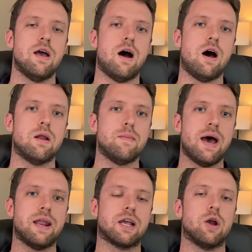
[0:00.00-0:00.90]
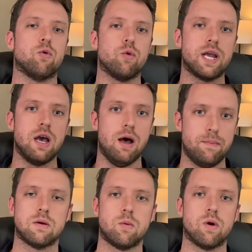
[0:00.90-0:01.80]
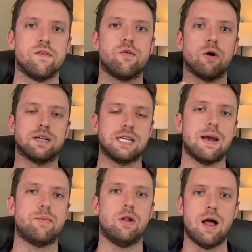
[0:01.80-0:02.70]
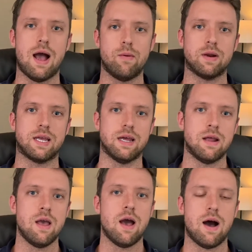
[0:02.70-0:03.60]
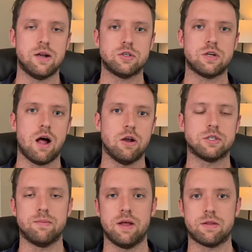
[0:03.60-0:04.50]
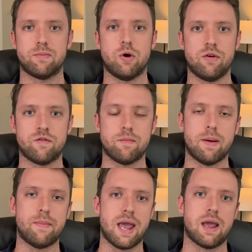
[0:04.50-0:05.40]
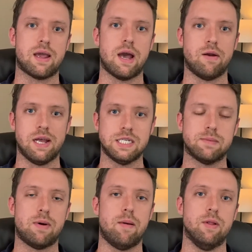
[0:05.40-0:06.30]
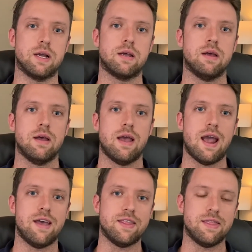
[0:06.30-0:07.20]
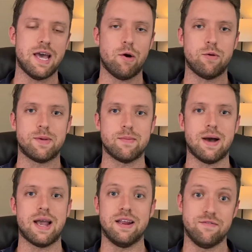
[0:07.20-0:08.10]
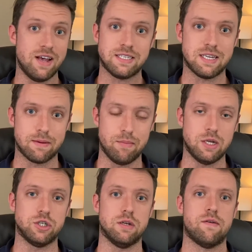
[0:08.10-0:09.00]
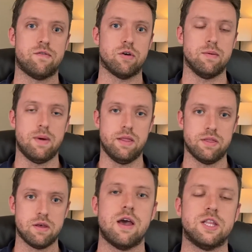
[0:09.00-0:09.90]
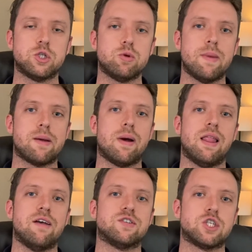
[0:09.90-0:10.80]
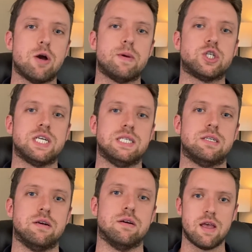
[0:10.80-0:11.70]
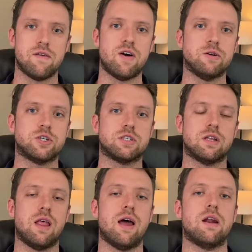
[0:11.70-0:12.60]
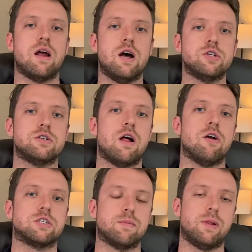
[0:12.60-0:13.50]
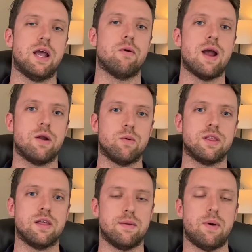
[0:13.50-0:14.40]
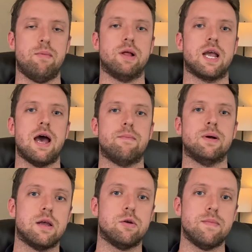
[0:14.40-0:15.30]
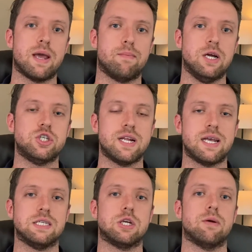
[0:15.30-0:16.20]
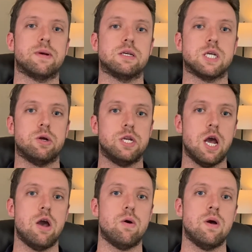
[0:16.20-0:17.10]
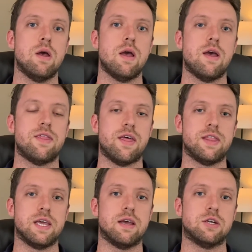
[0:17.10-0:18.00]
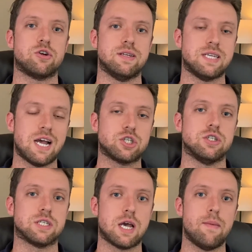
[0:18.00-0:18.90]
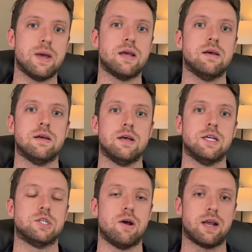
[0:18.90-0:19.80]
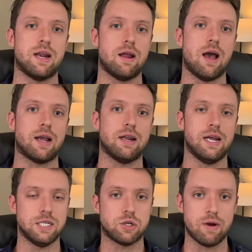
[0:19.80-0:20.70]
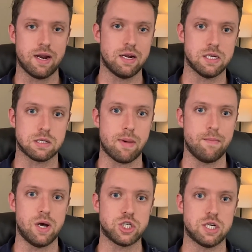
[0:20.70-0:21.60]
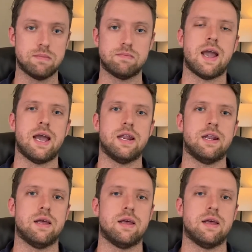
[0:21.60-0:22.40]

automatic re-up, where, for example, I would get $100 a month pulled from my bank account into Public, and then that would be my investing budget for the month. This would make my life so much easier if I was just allotted $100 to play around with in the Public app. It would make budgeting easier because I would know that the transaction's coming, so I could integrate it into my budget, and